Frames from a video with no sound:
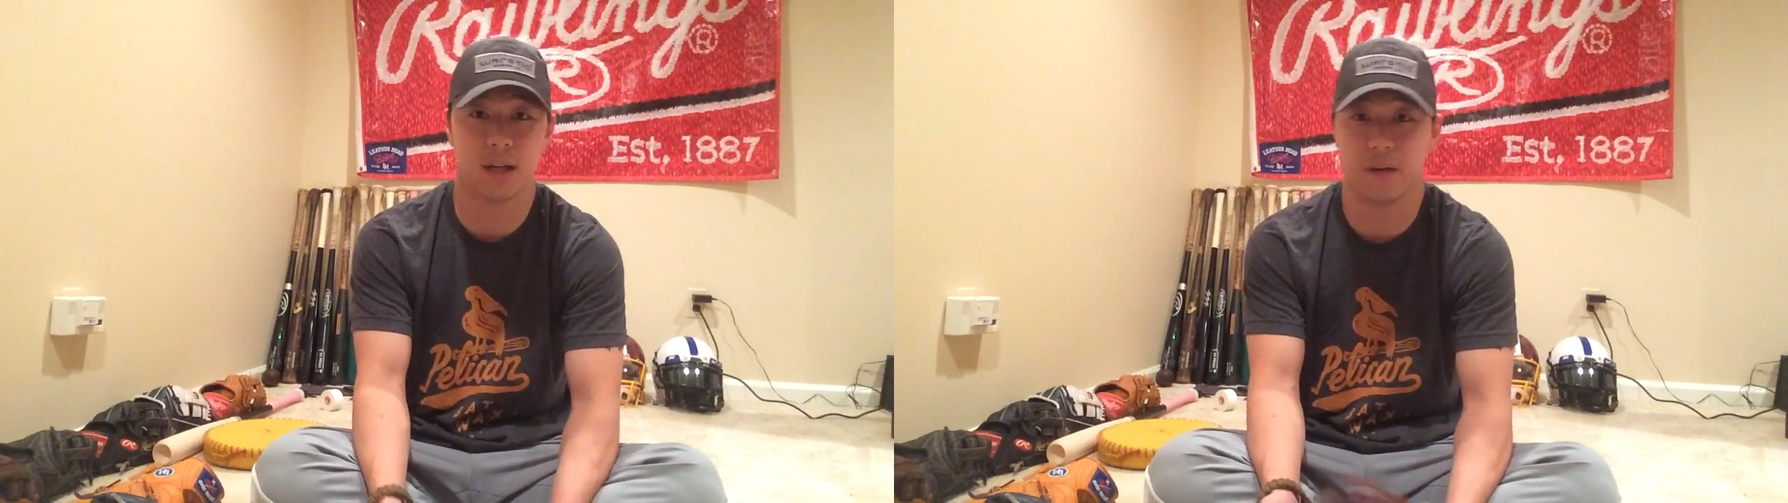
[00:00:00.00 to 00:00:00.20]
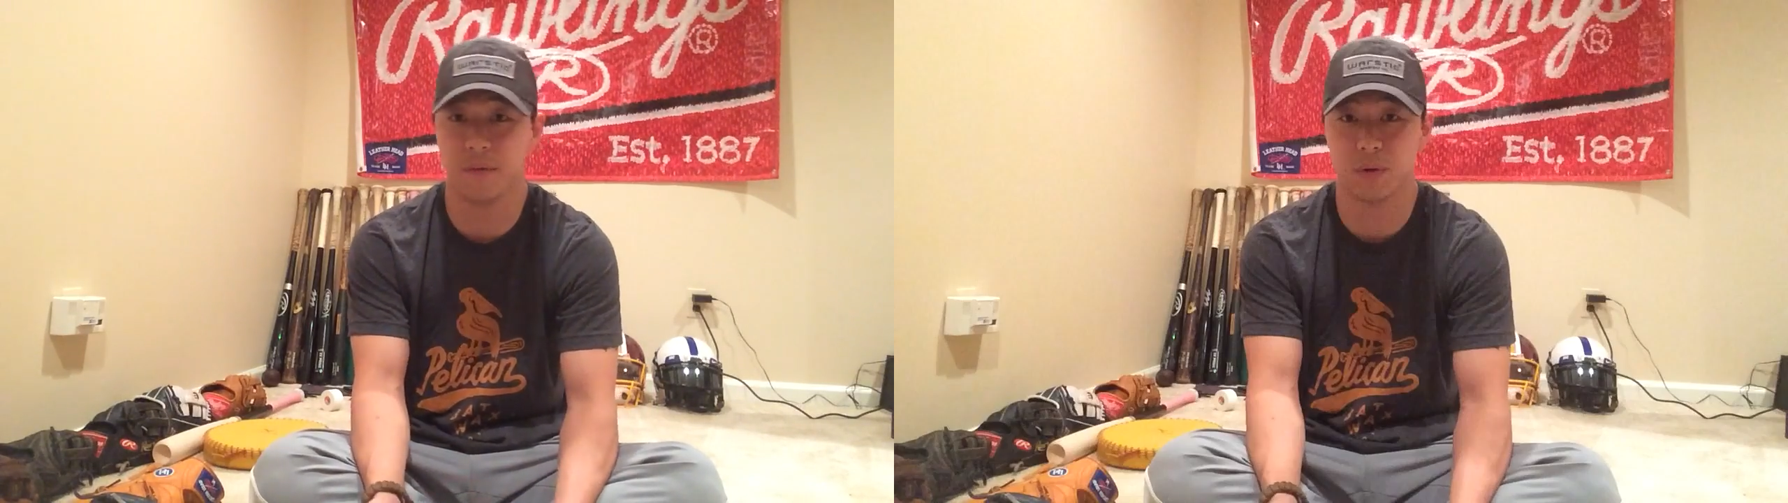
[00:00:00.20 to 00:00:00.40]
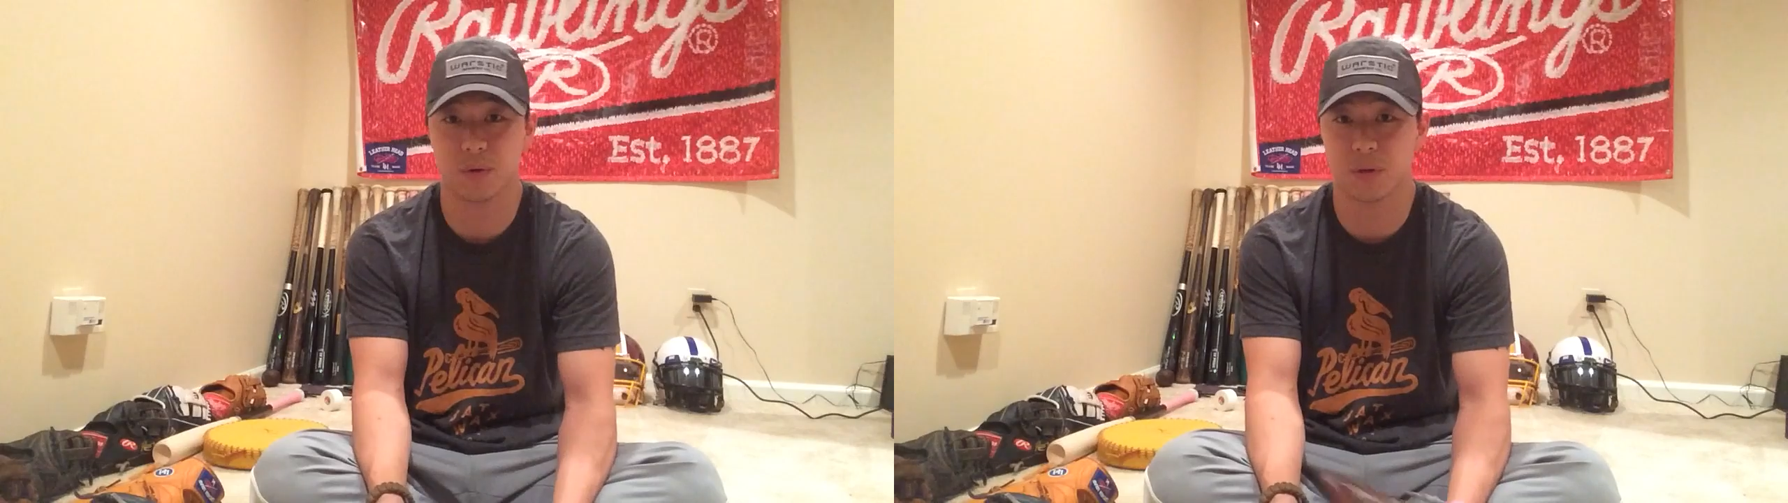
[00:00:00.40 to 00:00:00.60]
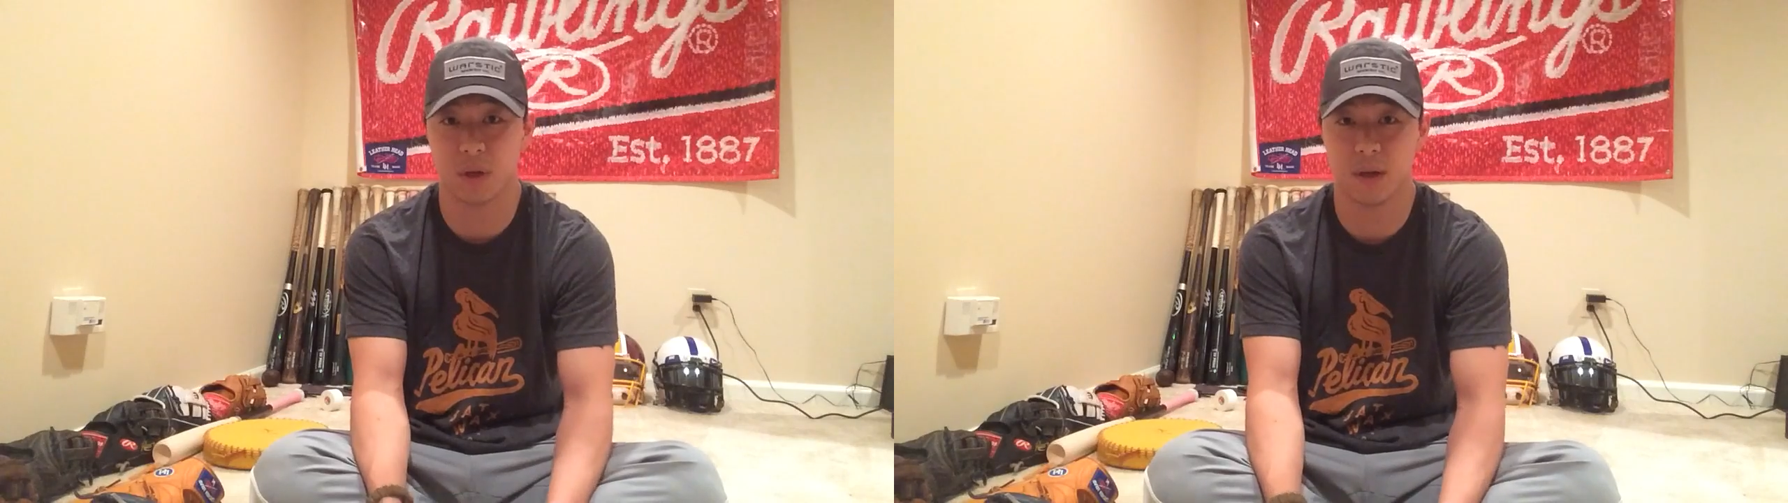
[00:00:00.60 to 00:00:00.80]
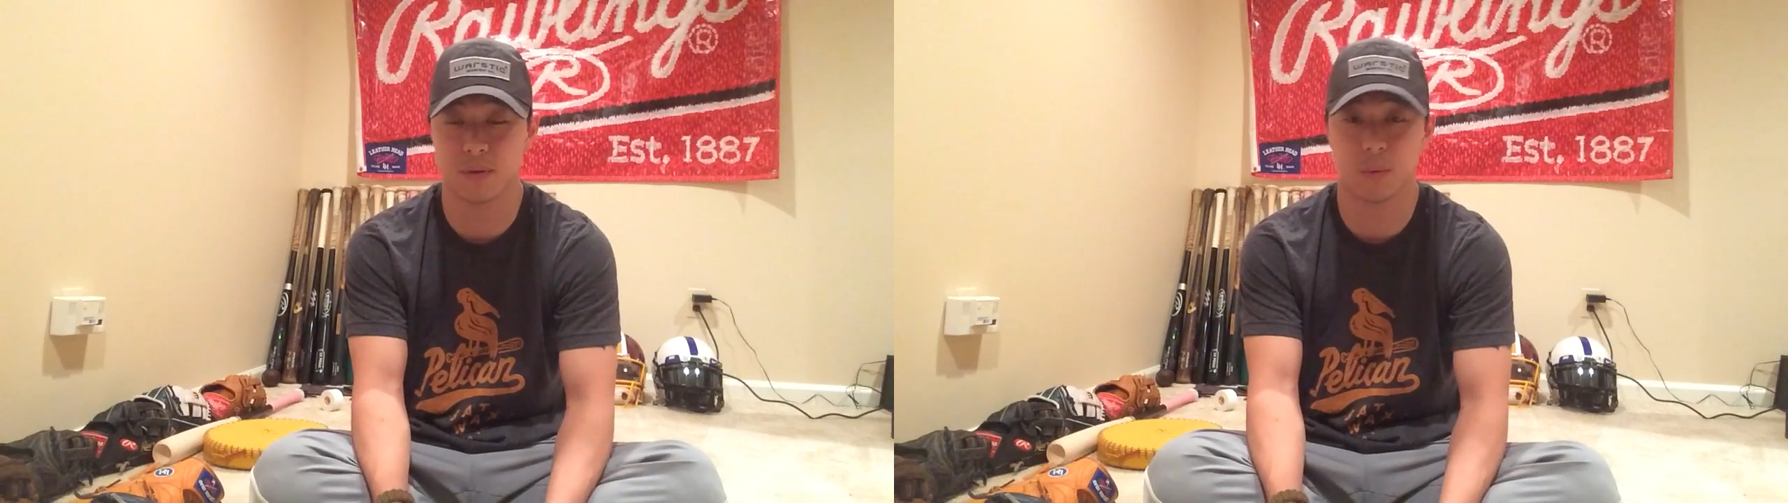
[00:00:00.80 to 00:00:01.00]
outfielder's
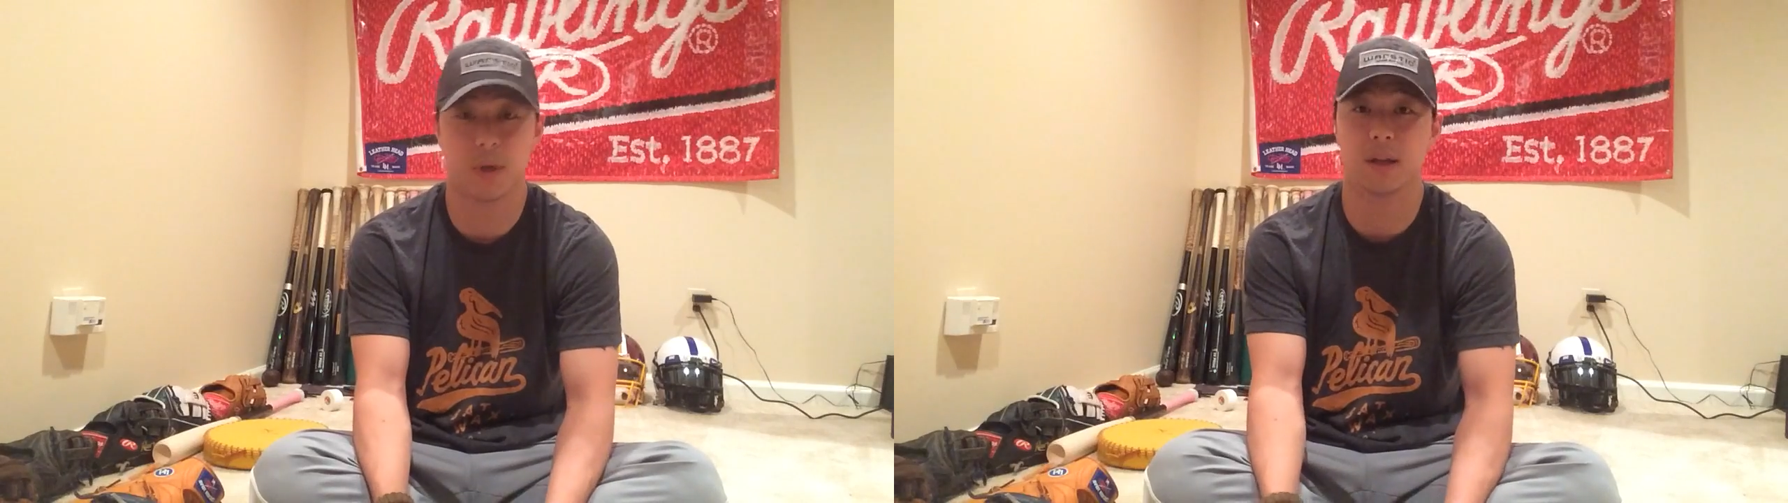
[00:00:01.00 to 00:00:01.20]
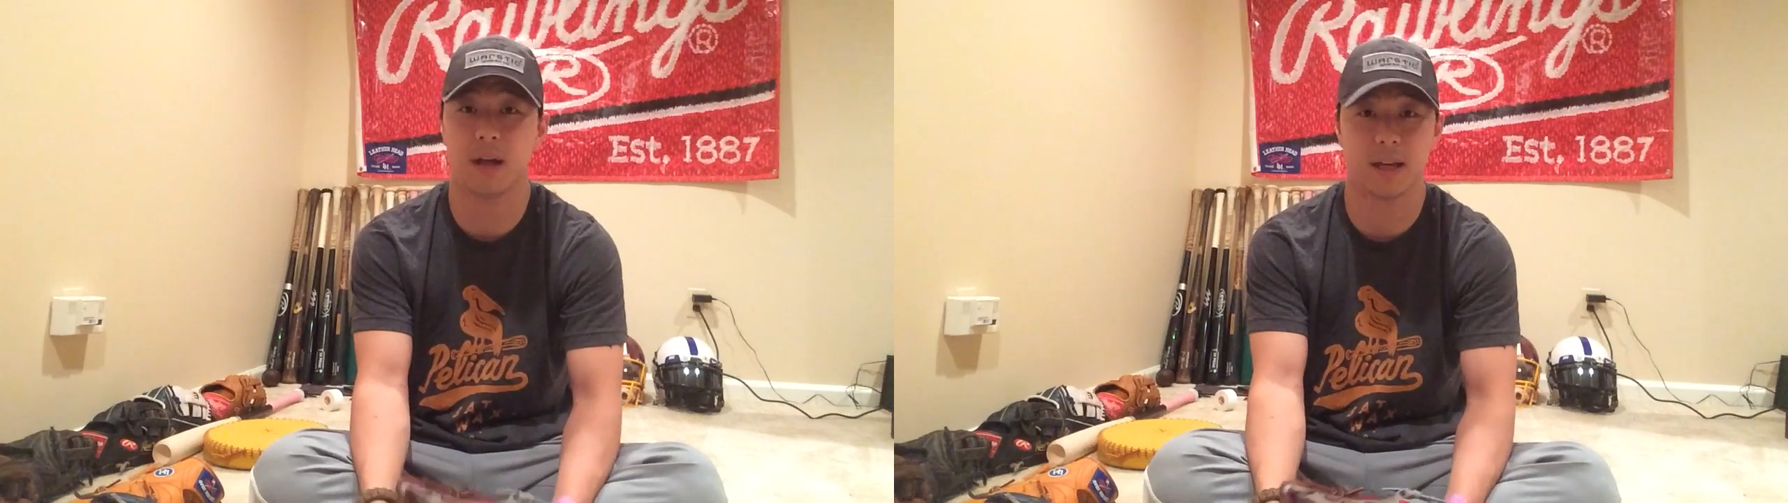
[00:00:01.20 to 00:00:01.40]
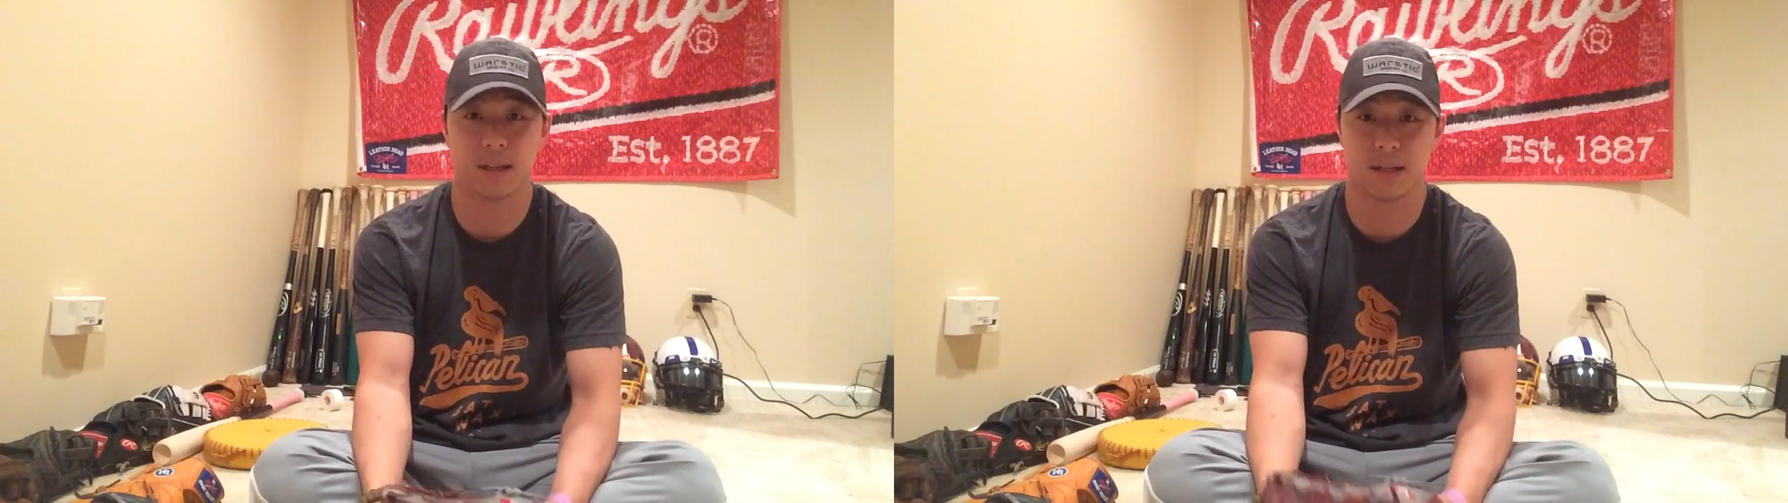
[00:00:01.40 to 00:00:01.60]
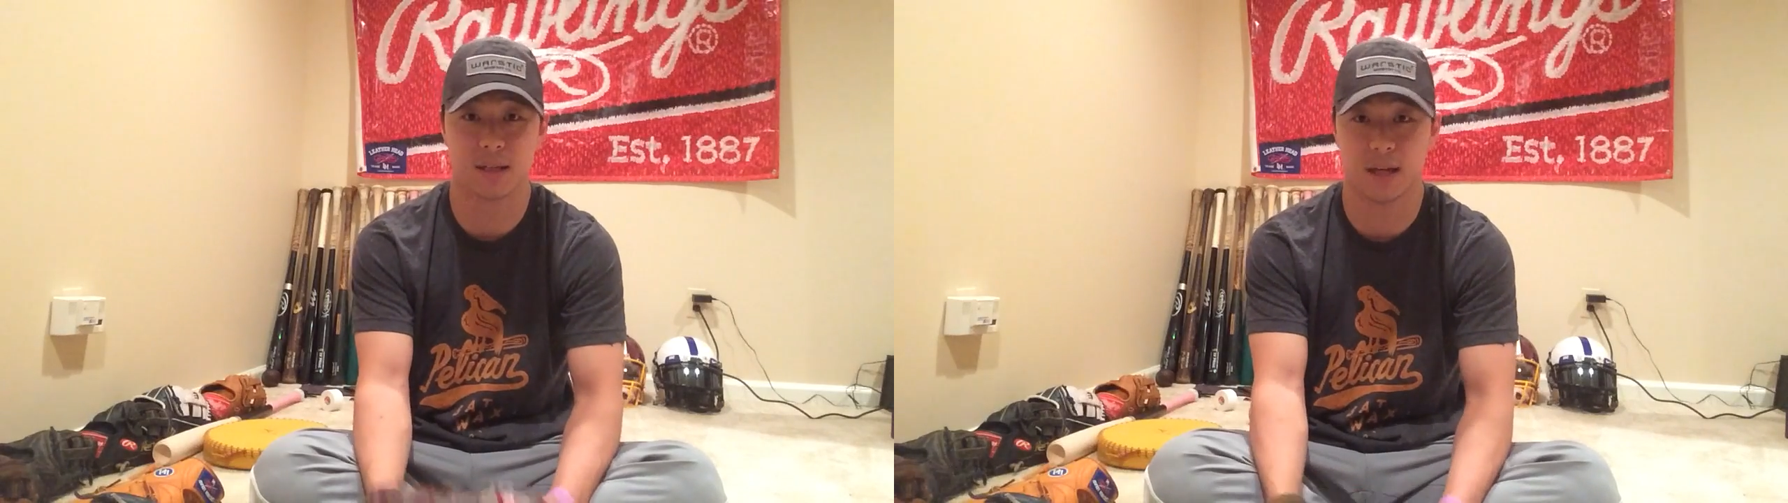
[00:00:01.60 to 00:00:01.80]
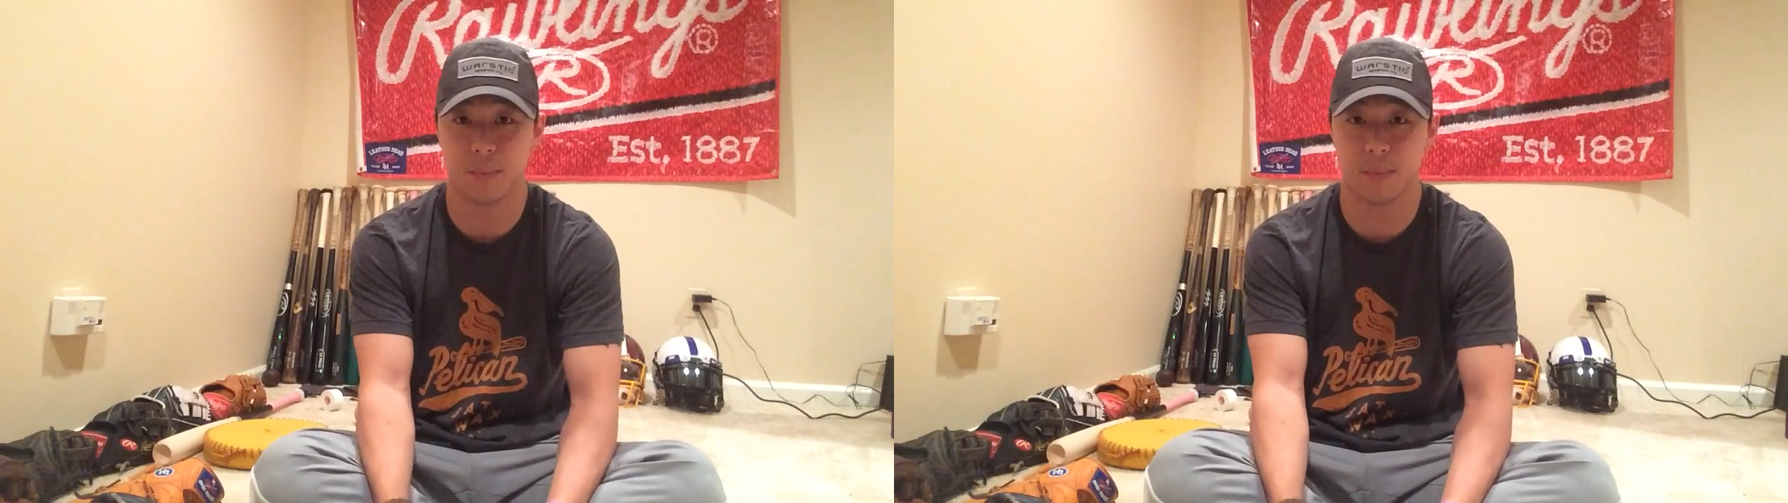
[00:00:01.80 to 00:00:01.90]
gloves and what I like and dislike